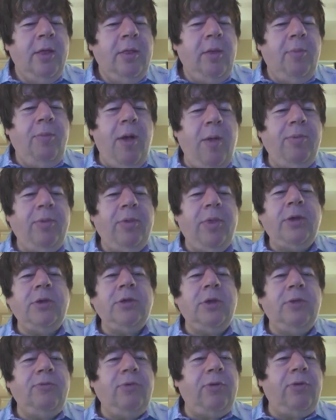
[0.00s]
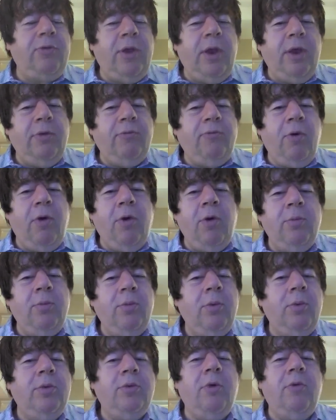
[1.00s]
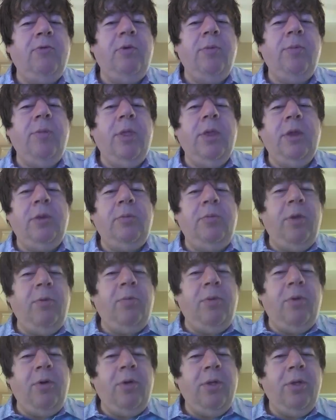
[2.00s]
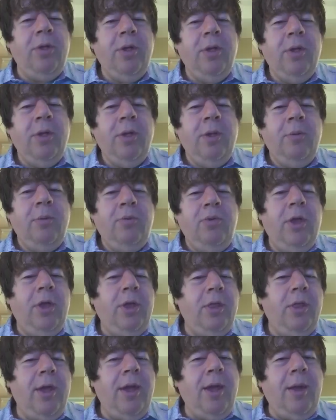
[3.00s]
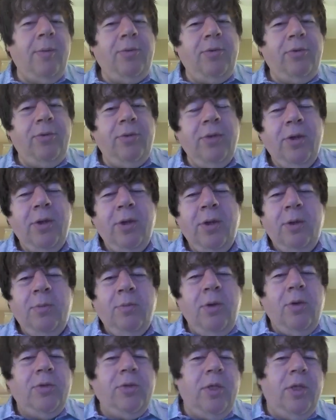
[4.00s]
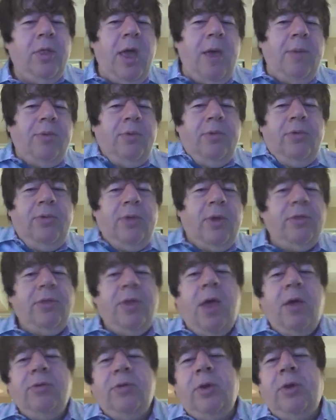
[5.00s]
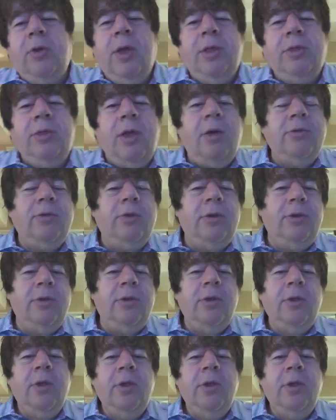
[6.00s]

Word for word: The population of the city of Rome was over 1 million people pre-collapse. Post-collapse, it was 6,000 or 8,000.